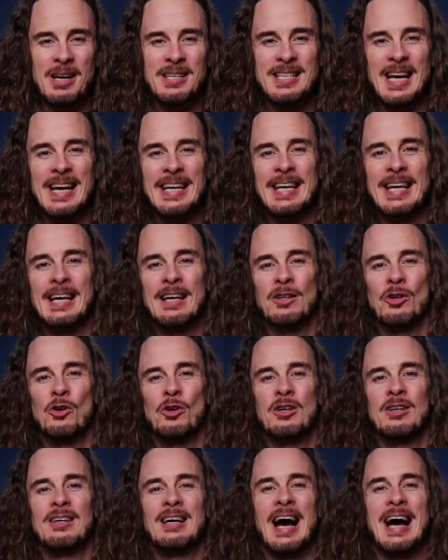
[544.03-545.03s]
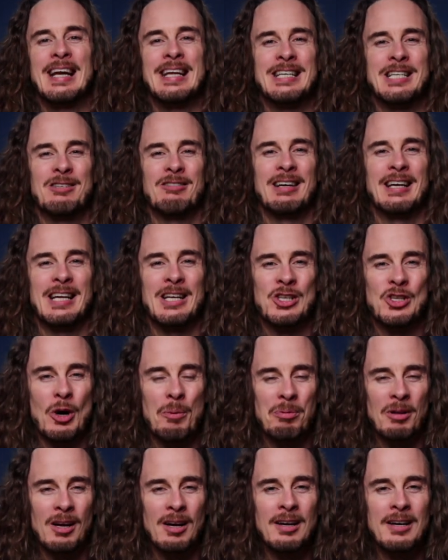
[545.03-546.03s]
taking a look at integrating
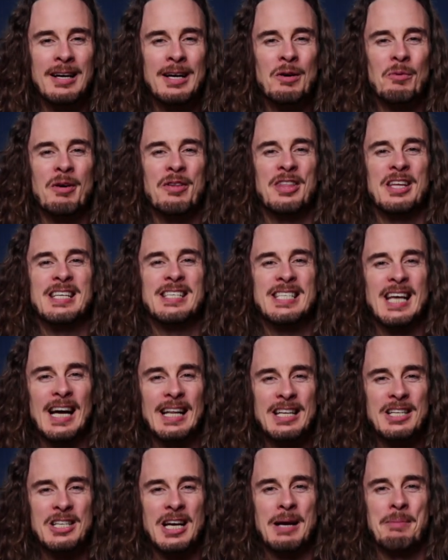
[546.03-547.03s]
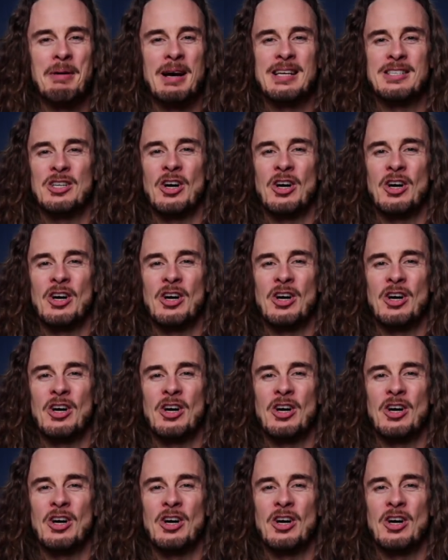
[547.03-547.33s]
Doppler with IntelliJ-based